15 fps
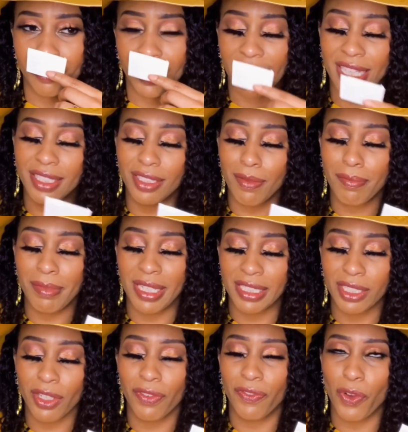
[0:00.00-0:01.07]
it's a
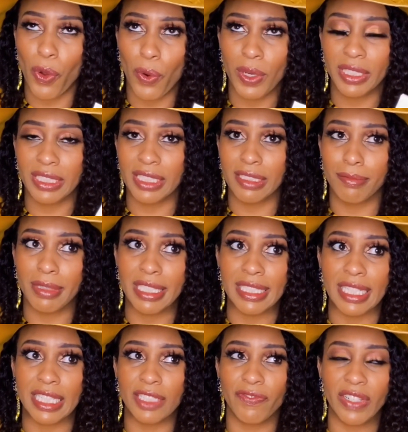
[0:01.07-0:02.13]
musk, of course. It's musk,
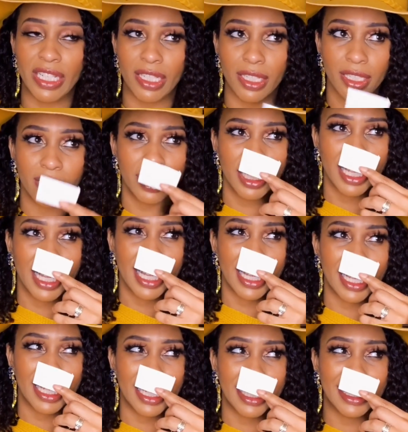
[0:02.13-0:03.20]
it's vanilla.
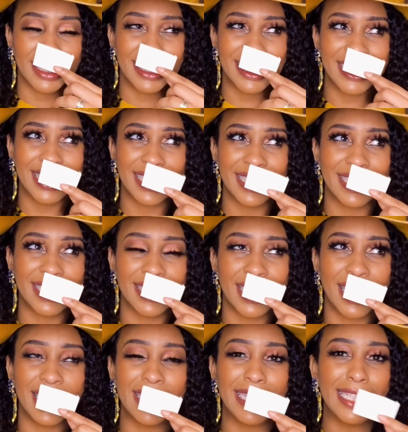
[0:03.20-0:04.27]

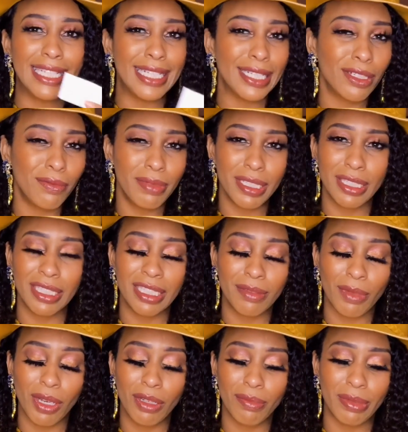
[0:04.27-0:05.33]
A little bit of
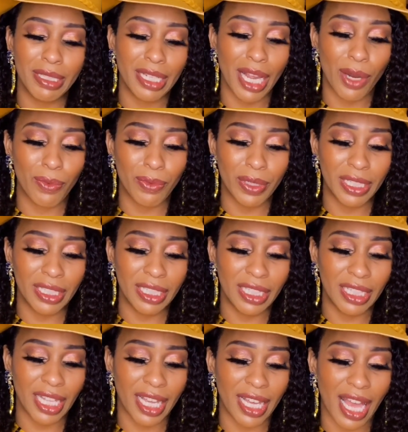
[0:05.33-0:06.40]
smoke, but not really.
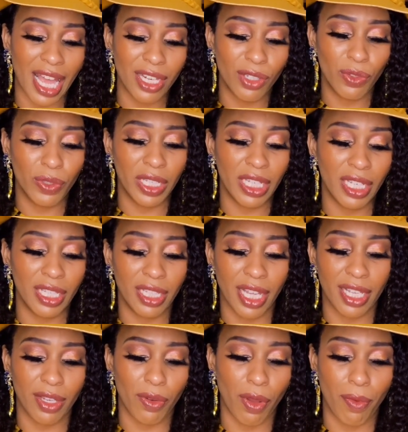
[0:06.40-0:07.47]
Like, I don't get,
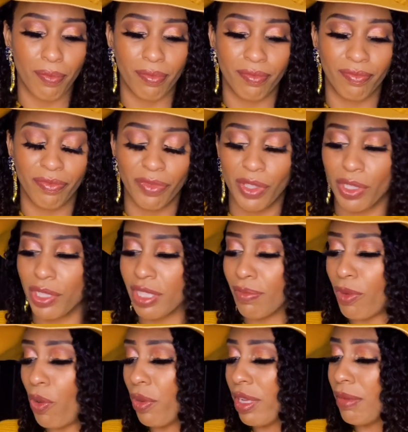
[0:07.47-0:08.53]
like, the
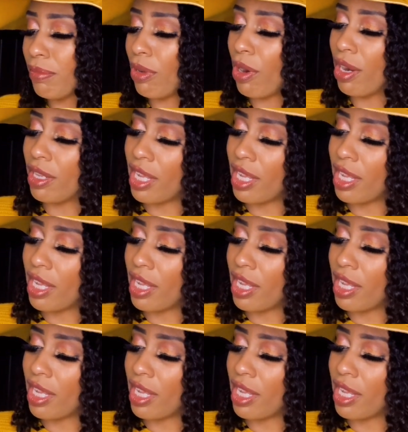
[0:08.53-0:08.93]
smoking part,